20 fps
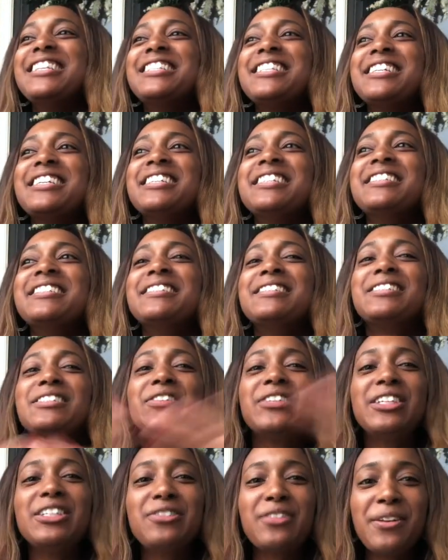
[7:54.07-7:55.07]
to
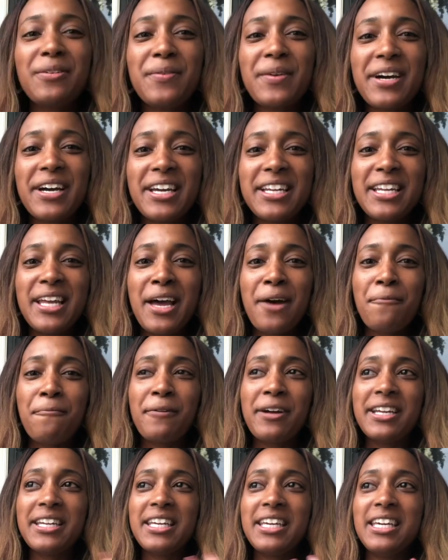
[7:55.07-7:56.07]
2021,
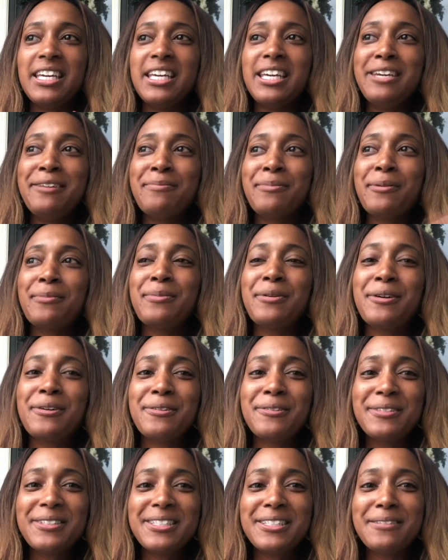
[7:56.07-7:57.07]
when he
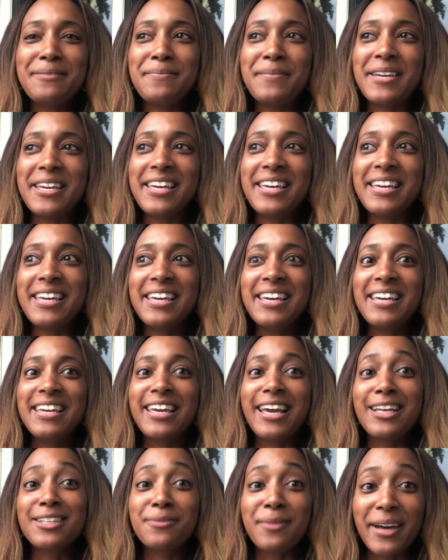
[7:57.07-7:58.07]
proposed to me,
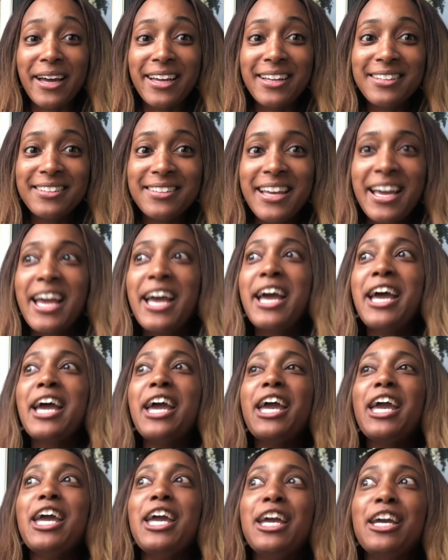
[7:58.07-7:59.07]
guess what?
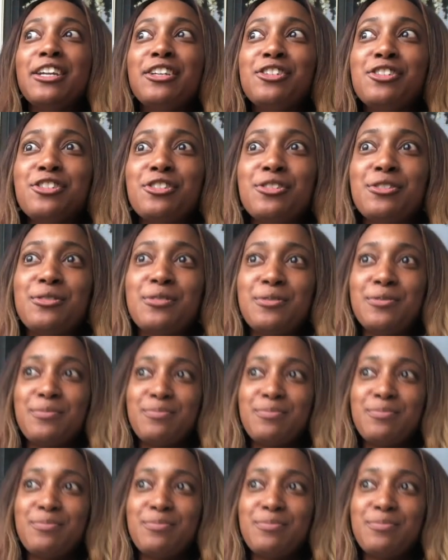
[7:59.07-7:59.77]
In June.